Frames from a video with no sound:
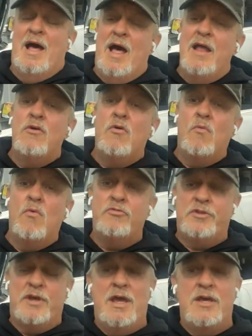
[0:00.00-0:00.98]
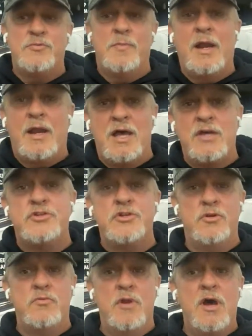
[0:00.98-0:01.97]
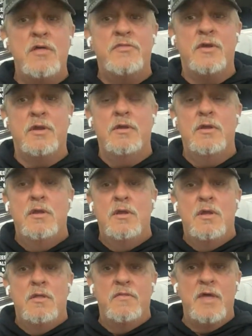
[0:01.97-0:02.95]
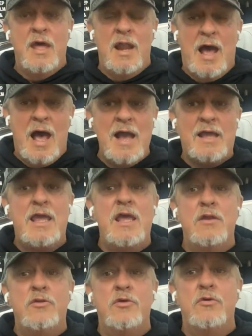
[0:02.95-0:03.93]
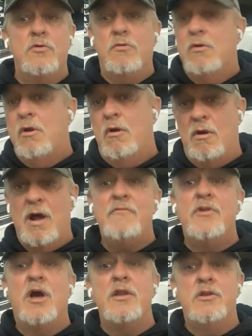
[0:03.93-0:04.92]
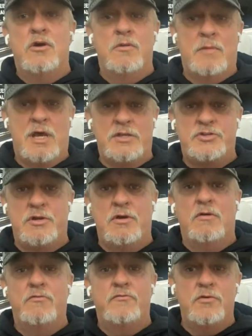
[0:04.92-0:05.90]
I don't want to ask my guys to do nothing that I can't do or I've not done myself.